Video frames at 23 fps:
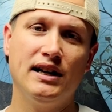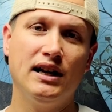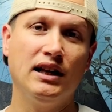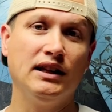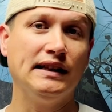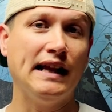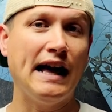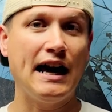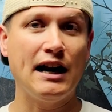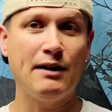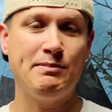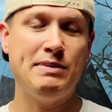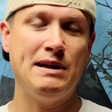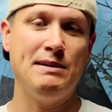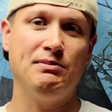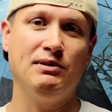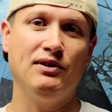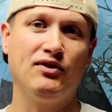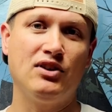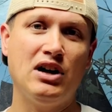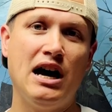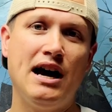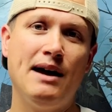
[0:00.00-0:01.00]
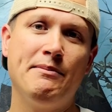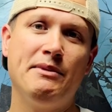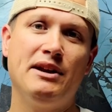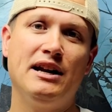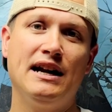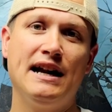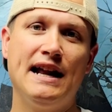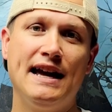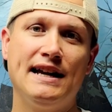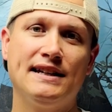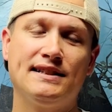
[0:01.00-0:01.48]
A lot of people have
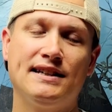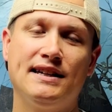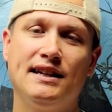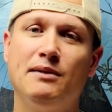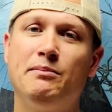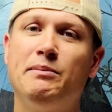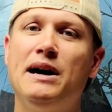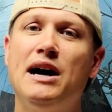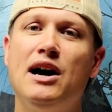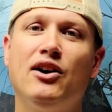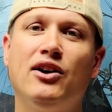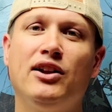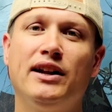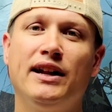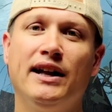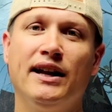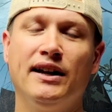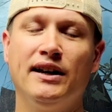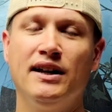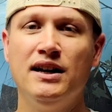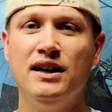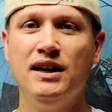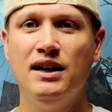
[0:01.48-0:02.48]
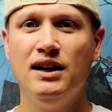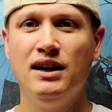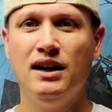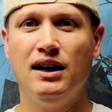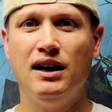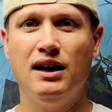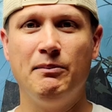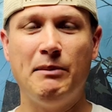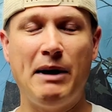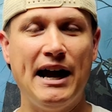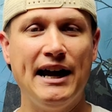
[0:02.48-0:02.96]
commented asking about it, and
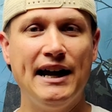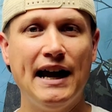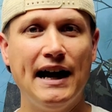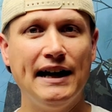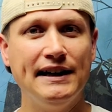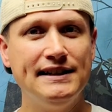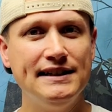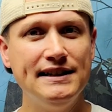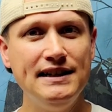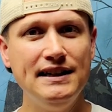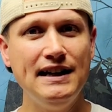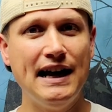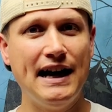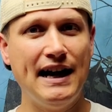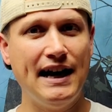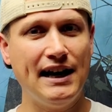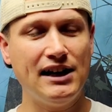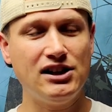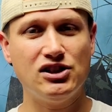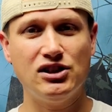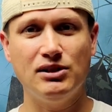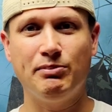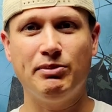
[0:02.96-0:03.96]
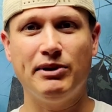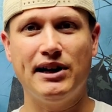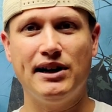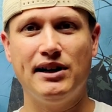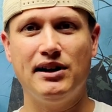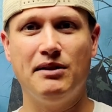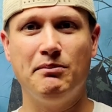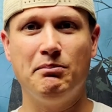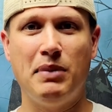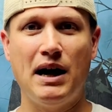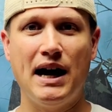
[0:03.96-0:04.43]
um, I, I, didn't actually plan
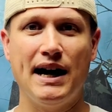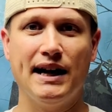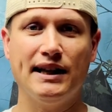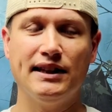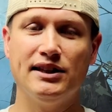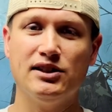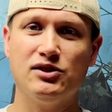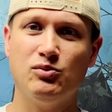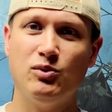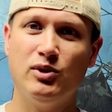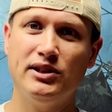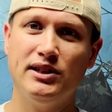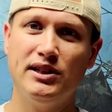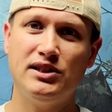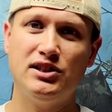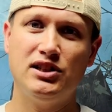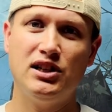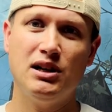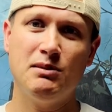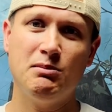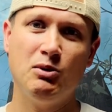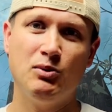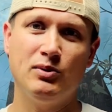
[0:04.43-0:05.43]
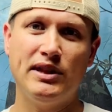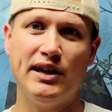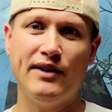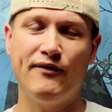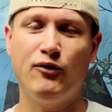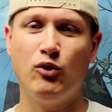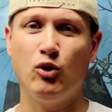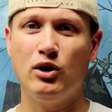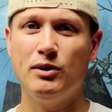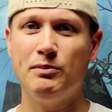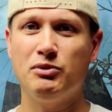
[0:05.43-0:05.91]
on buying this one this year, but with that
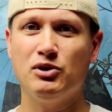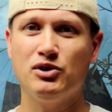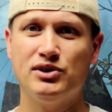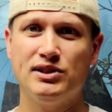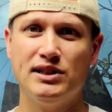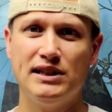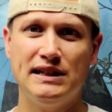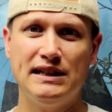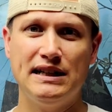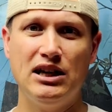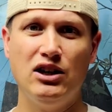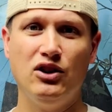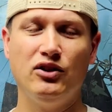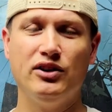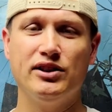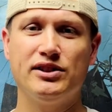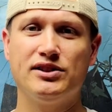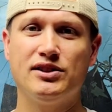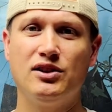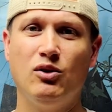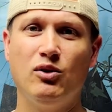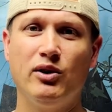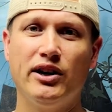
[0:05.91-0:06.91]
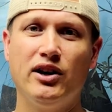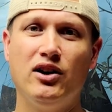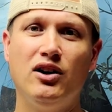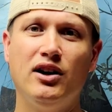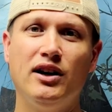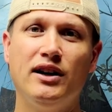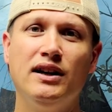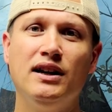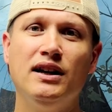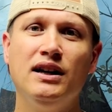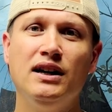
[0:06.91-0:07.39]
40% deal that's going
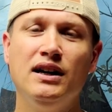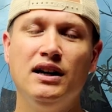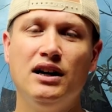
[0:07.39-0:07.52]
on,